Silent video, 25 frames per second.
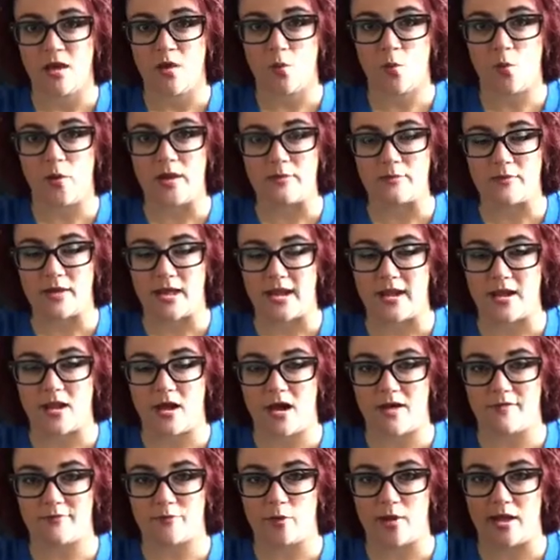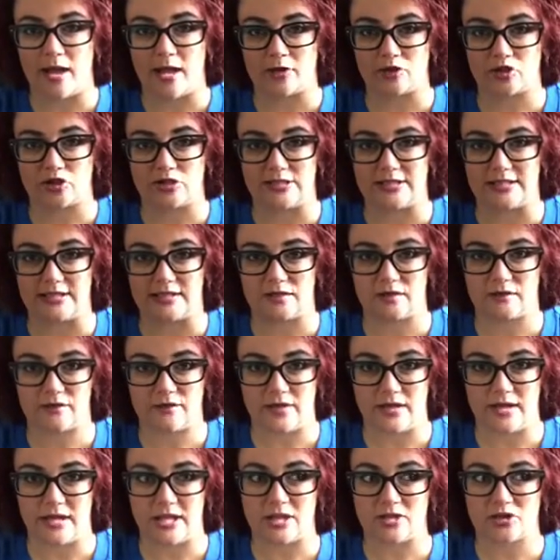when my novel actually is
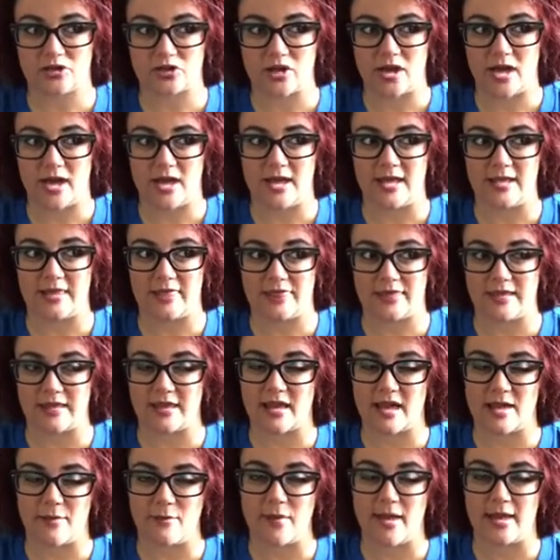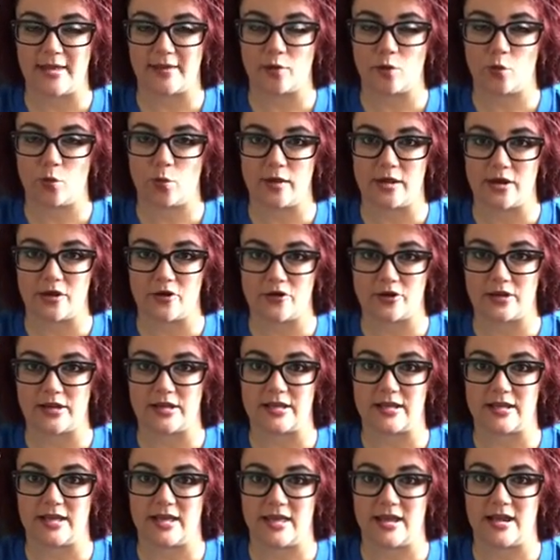finished, I think I might
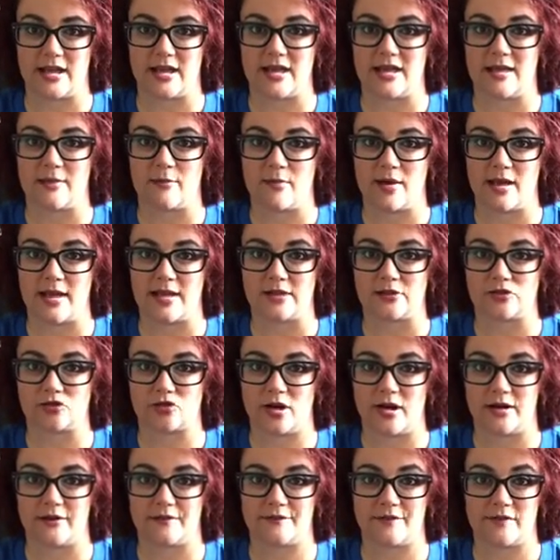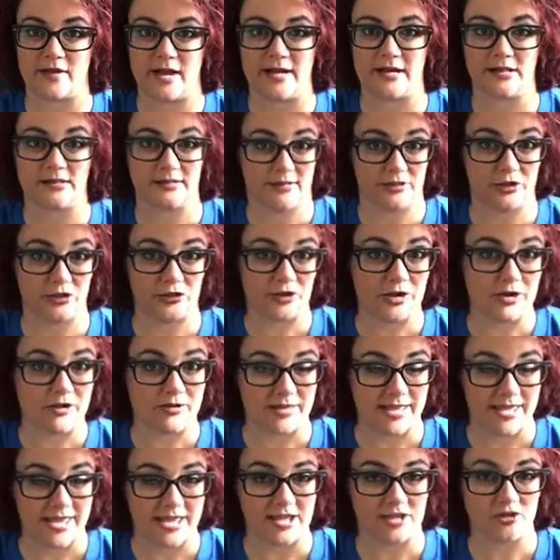query, and I might try to find a
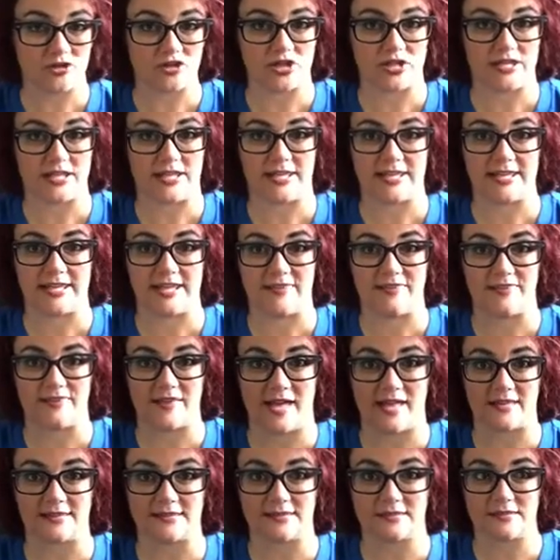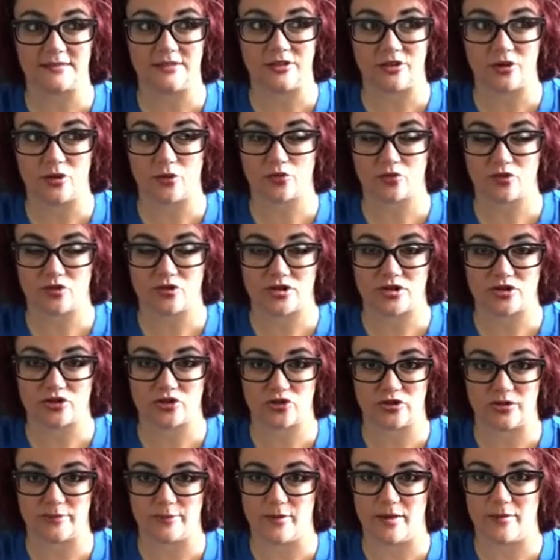literary agent and get that,
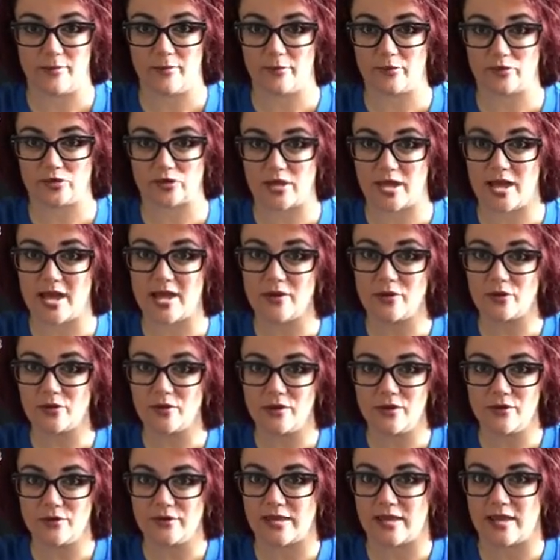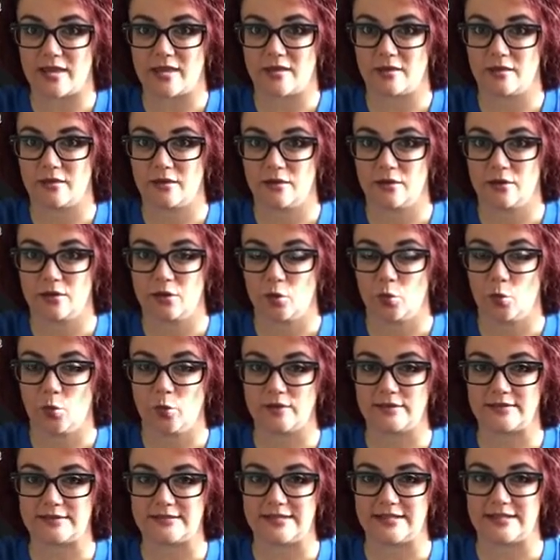traditionally published. I don't know yet.
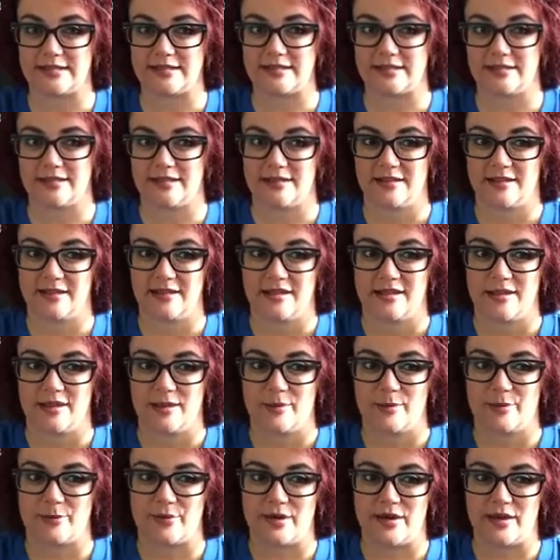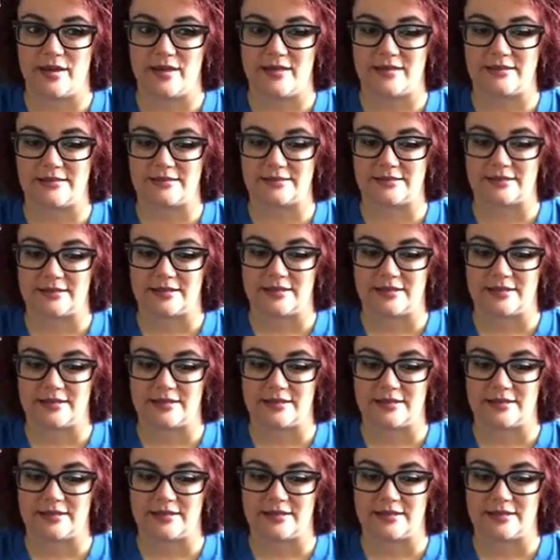We'll see. But